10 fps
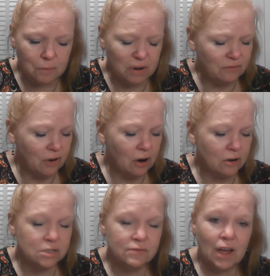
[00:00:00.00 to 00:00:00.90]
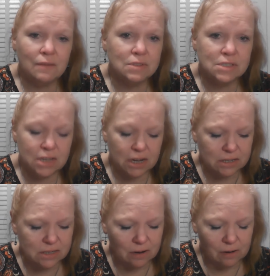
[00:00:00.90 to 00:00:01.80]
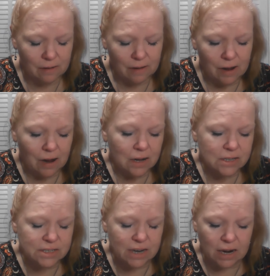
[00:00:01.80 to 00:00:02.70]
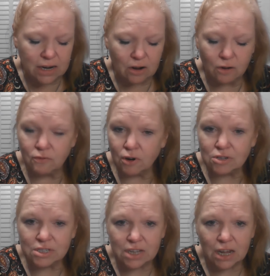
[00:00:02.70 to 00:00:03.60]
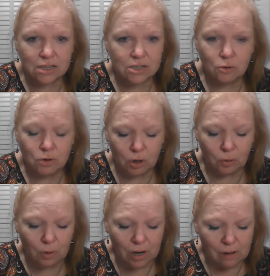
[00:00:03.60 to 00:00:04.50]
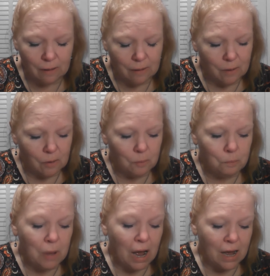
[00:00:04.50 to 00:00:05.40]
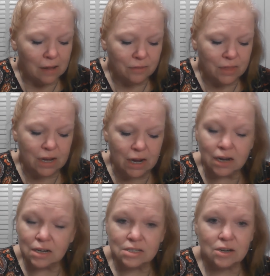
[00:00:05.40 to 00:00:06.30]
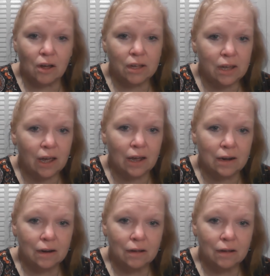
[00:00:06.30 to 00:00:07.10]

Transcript: in verse 5 and 6. Standing on verse 6, you do, but the end is not yet.